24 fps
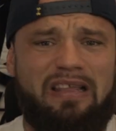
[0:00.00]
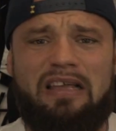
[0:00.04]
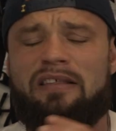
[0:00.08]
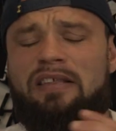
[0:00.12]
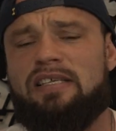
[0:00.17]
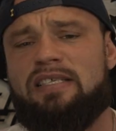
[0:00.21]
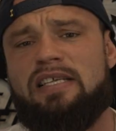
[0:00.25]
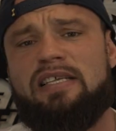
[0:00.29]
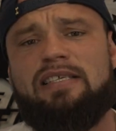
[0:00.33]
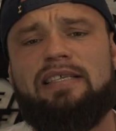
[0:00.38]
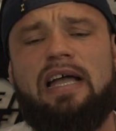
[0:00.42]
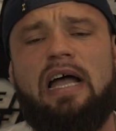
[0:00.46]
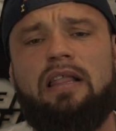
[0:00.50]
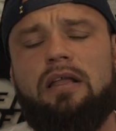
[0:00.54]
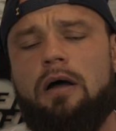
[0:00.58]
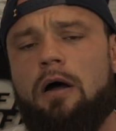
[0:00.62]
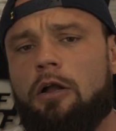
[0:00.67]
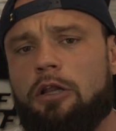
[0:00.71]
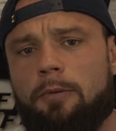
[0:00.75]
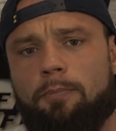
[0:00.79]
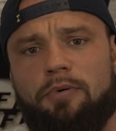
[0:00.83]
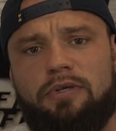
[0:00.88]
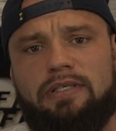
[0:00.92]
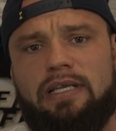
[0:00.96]
This is not
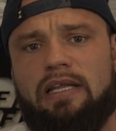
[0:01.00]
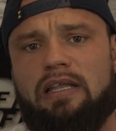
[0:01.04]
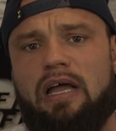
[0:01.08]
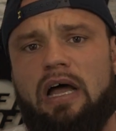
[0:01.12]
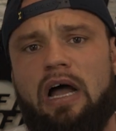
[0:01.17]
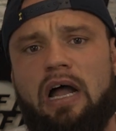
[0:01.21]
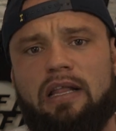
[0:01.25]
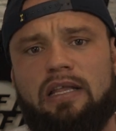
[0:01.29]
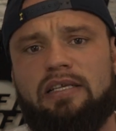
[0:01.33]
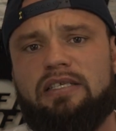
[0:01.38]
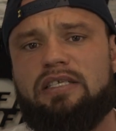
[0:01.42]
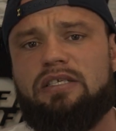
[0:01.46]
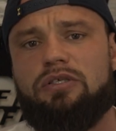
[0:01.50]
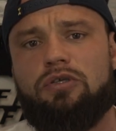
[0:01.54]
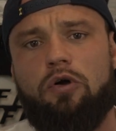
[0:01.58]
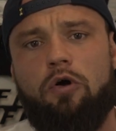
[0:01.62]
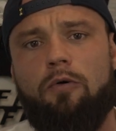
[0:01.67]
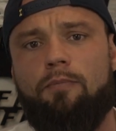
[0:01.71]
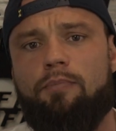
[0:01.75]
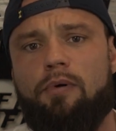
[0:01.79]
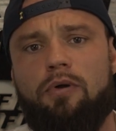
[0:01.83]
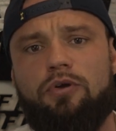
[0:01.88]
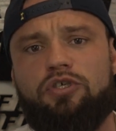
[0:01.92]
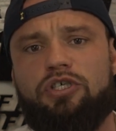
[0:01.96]
100% honest,
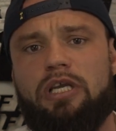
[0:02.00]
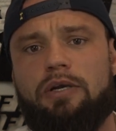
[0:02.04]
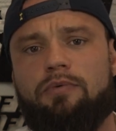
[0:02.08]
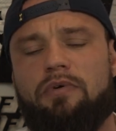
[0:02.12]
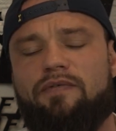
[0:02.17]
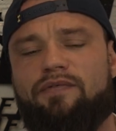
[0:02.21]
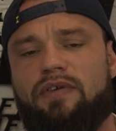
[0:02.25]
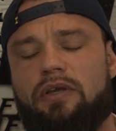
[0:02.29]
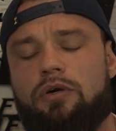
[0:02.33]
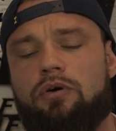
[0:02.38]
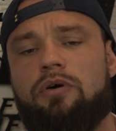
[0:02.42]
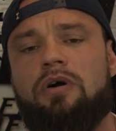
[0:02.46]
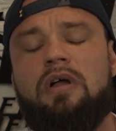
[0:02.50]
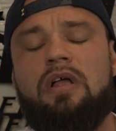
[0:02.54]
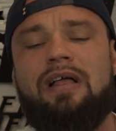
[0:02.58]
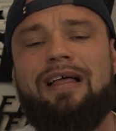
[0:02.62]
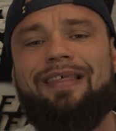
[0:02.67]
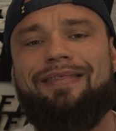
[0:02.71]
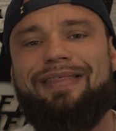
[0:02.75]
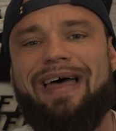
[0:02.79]
no bullshit review.